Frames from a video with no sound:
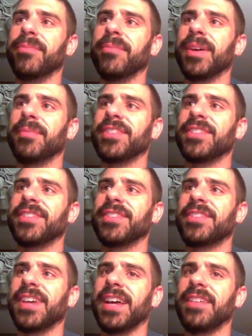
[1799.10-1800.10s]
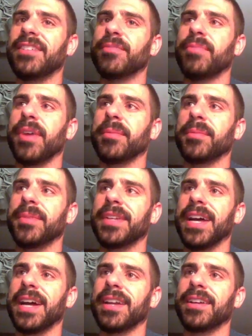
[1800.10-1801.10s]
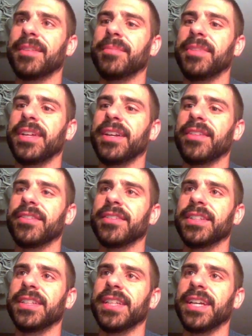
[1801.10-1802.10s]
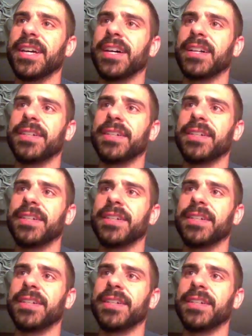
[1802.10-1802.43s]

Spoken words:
I'm deciding now that he's probably not going to play another Liliana,